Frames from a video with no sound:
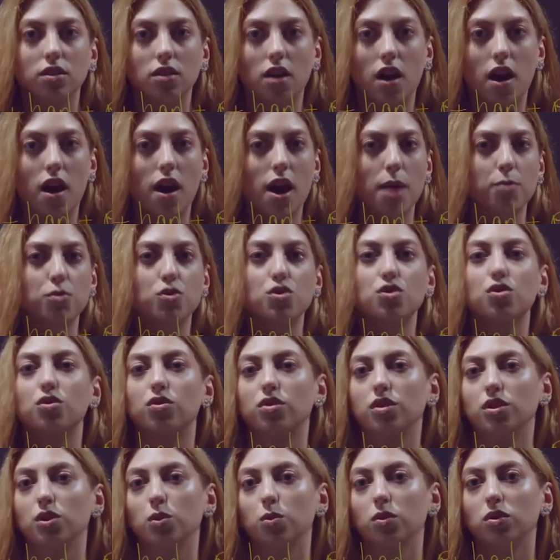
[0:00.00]
I'm sure
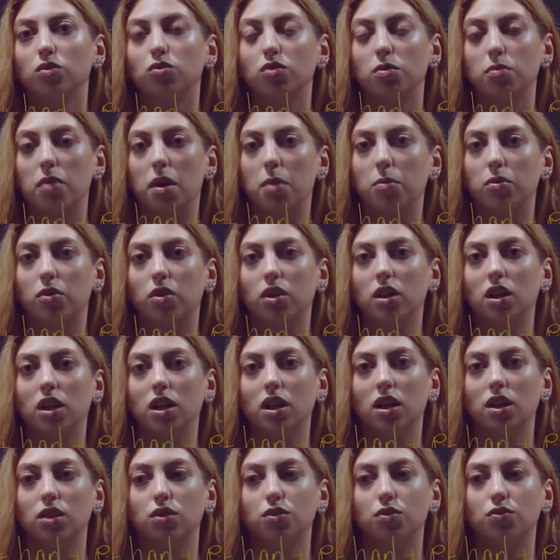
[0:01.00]
you will remember
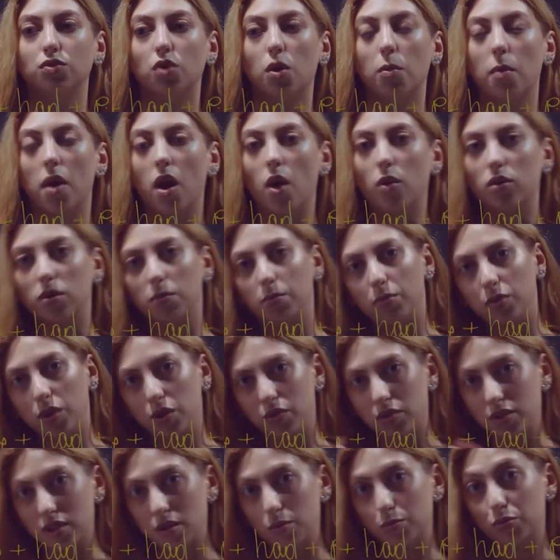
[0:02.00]
it from our
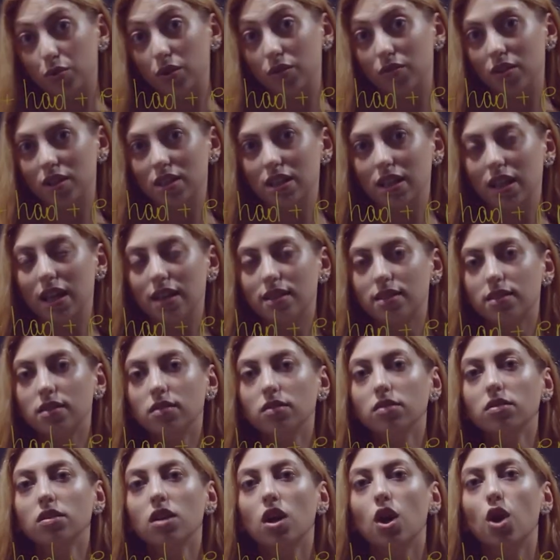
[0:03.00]
previous lesson.
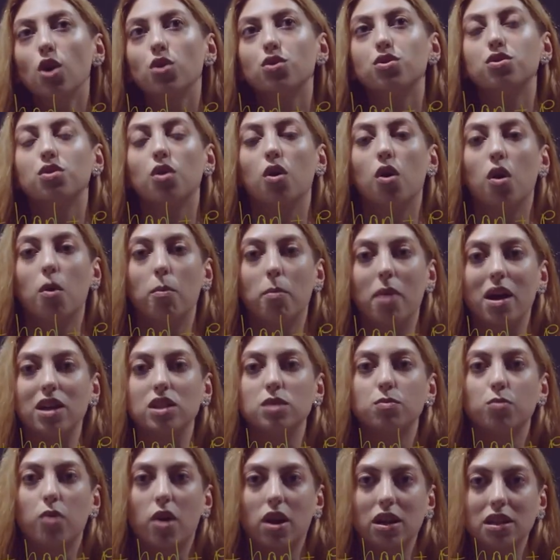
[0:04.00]
So
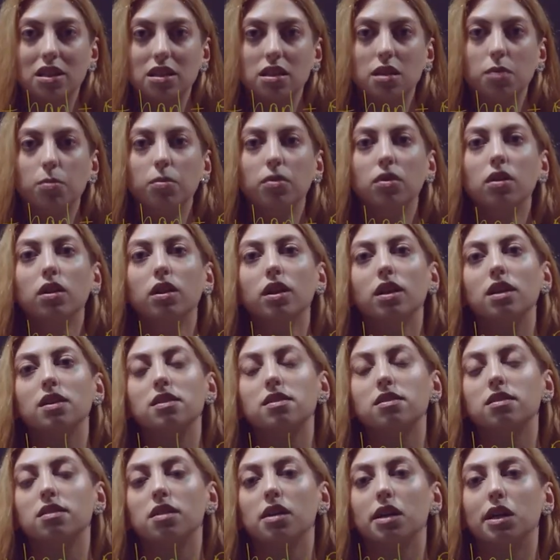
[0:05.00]
past participle
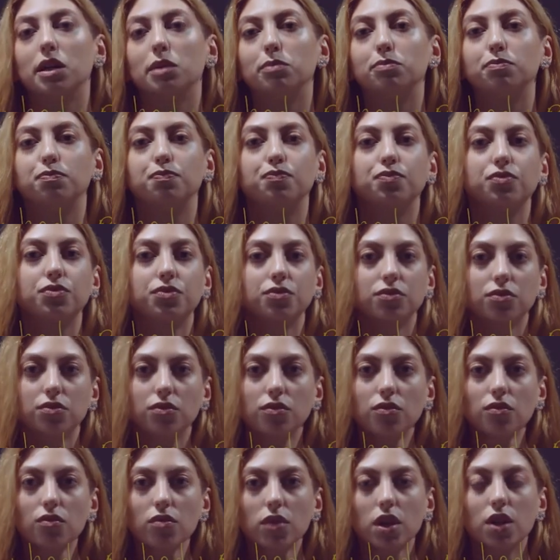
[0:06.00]
is the
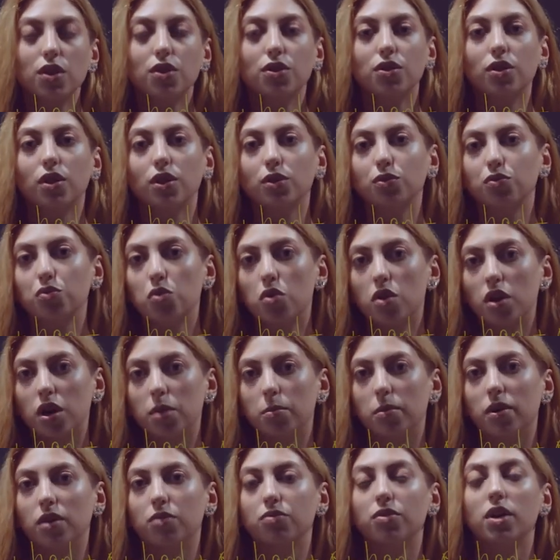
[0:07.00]
third
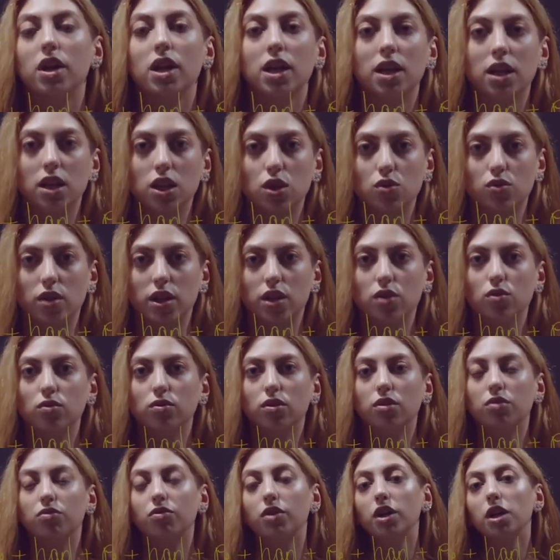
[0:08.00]
form of
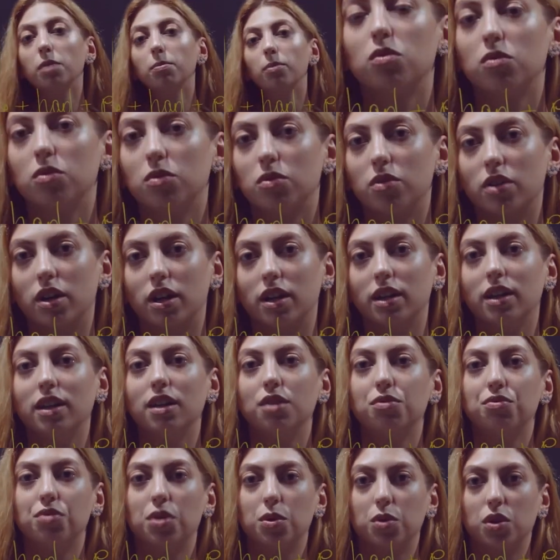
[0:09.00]
irregular verb, or
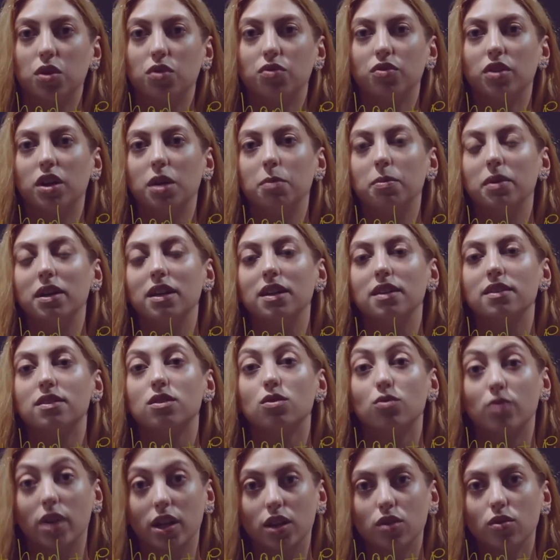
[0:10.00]
if our verb is
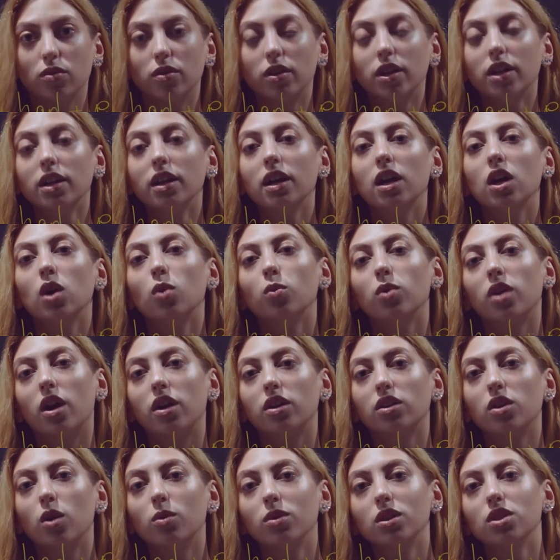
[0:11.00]
regular, we
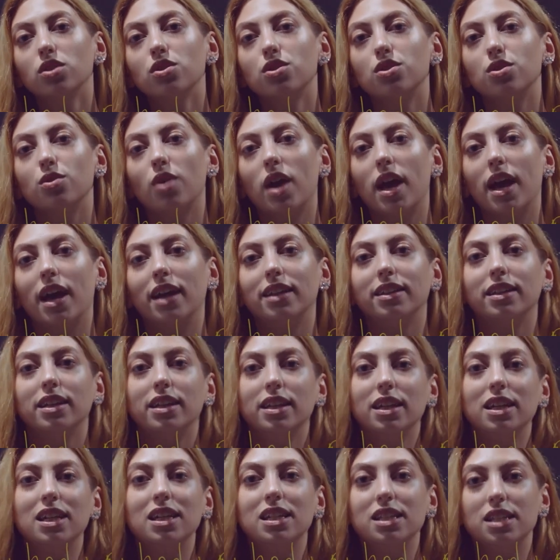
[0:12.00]
are going to add
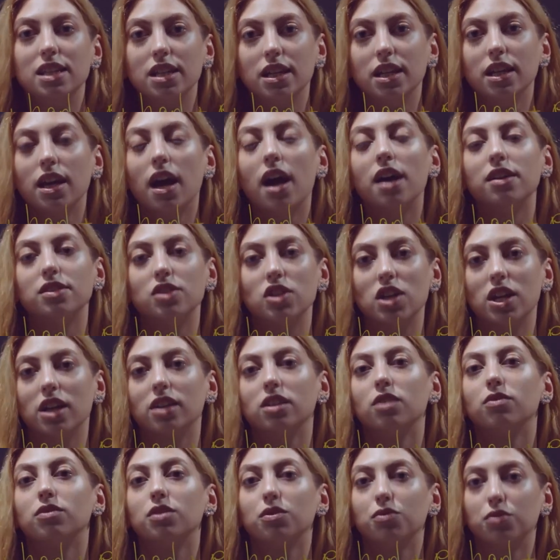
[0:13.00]
ed at the
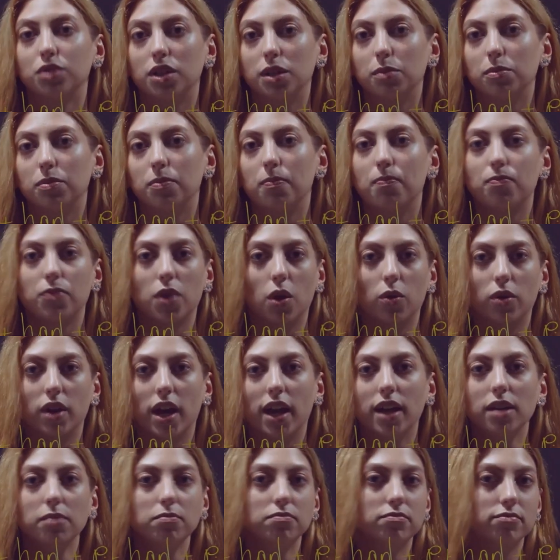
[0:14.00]
end of the verb,
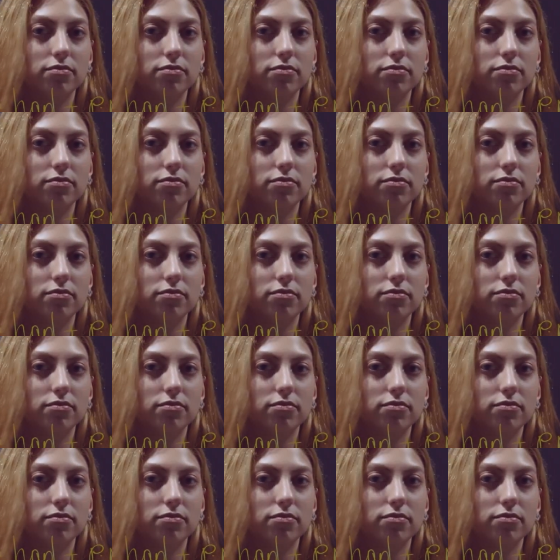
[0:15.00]
okay?